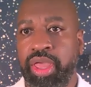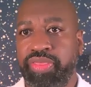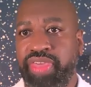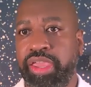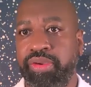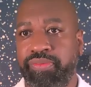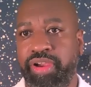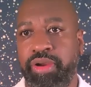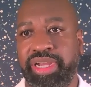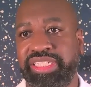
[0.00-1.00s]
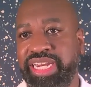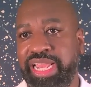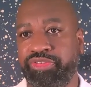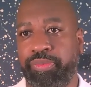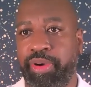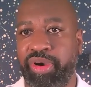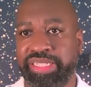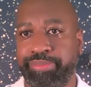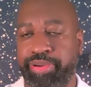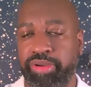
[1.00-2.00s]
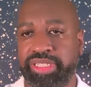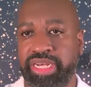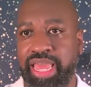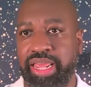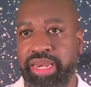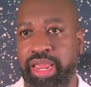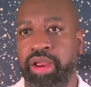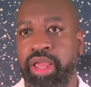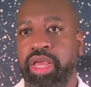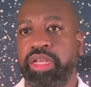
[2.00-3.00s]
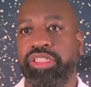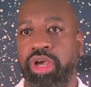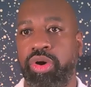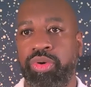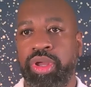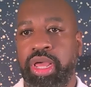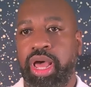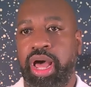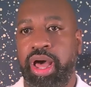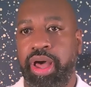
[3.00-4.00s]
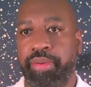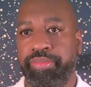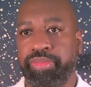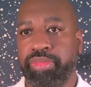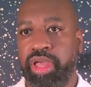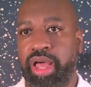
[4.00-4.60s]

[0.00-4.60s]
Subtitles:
thank you very much, James, for posting that in there. So the